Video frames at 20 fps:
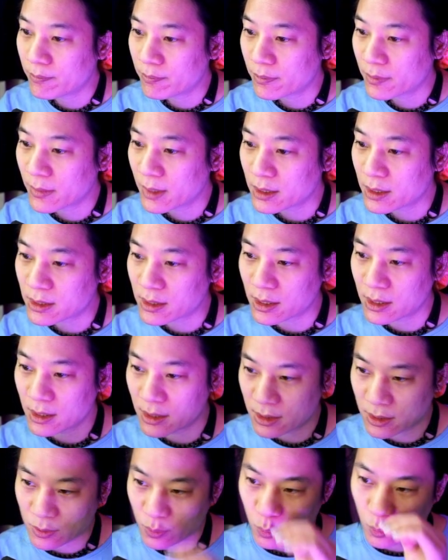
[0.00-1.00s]
This
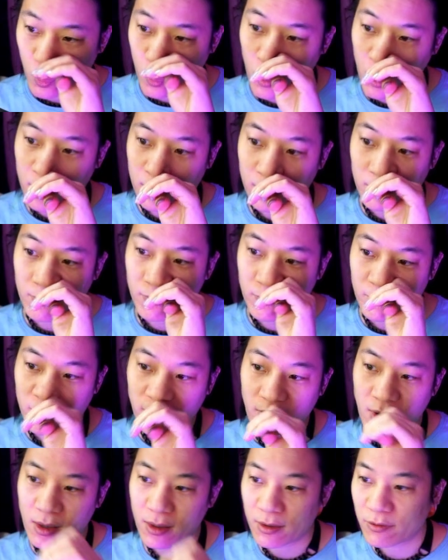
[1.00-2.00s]
is 1,
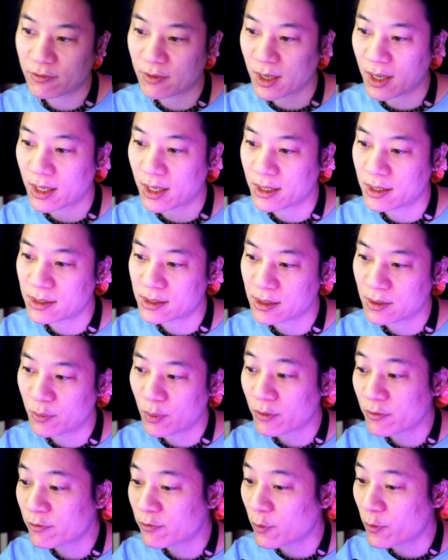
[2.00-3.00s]
5, 8,
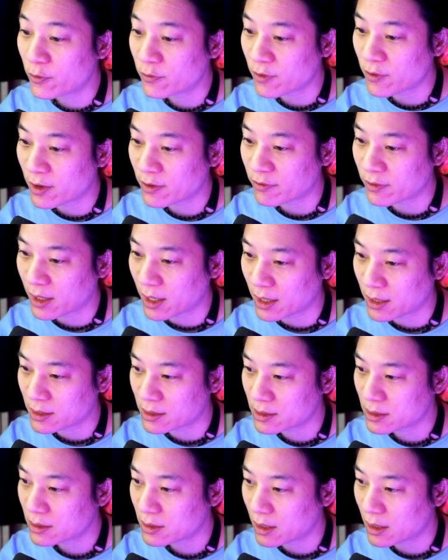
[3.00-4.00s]
1, 4, 5, and 8.